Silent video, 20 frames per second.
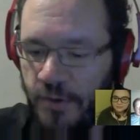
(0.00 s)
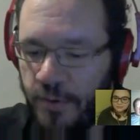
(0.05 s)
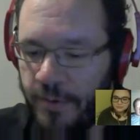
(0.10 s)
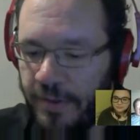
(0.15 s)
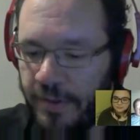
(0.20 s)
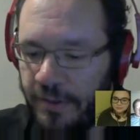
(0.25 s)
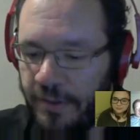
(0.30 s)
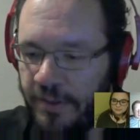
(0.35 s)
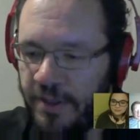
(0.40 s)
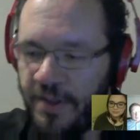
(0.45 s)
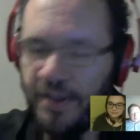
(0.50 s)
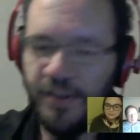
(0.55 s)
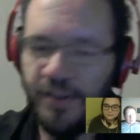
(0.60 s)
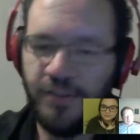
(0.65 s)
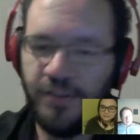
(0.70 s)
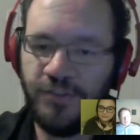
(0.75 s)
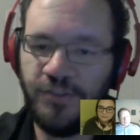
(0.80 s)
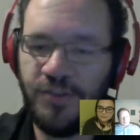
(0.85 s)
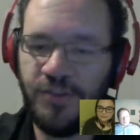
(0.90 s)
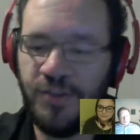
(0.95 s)
will
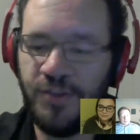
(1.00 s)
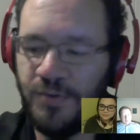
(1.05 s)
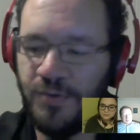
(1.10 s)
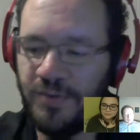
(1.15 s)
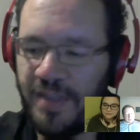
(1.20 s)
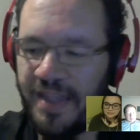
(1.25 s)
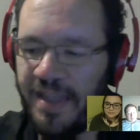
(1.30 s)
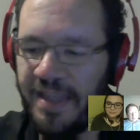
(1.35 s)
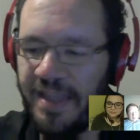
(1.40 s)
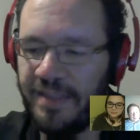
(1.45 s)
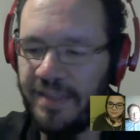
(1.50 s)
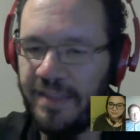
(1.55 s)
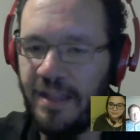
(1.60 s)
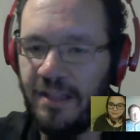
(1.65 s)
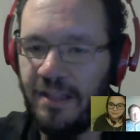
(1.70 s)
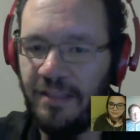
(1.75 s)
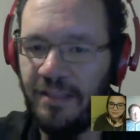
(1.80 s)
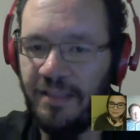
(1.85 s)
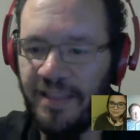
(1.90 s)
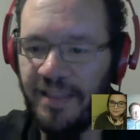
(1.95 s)
tune in
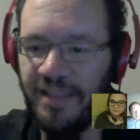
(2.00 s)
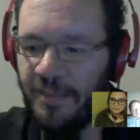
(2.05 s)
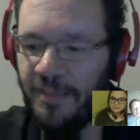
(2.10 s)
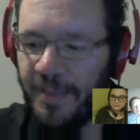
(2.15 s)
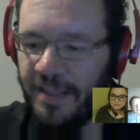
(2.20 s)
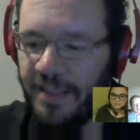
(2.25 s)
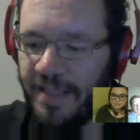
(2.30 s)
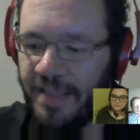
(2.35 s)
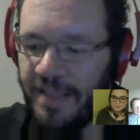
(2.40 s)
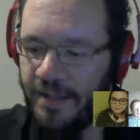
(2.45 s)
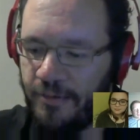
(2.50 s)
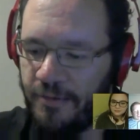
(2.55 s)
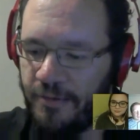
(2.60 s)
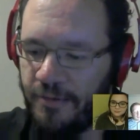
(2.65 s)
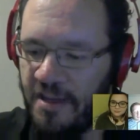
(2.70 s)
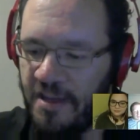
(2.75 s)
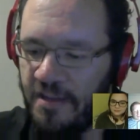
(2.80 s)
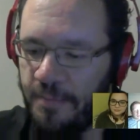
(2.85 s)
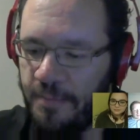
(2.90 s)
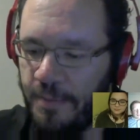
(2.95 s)
a little bit later
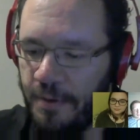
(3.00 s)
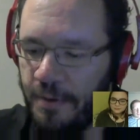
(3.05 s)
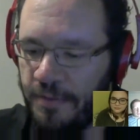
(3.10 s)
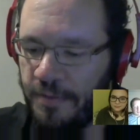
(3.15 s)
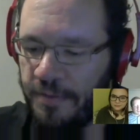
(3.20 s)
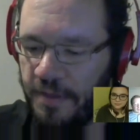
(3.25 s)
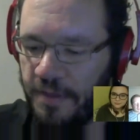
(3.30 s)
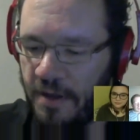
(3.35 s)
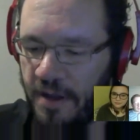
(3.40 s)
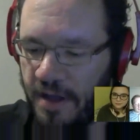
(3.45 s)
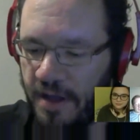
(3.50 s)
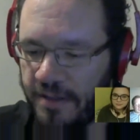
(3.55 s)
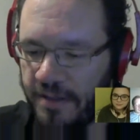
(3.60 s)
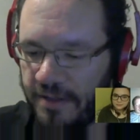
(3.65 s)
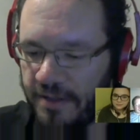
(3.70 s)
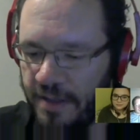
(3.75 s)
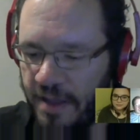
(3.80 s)
on, both on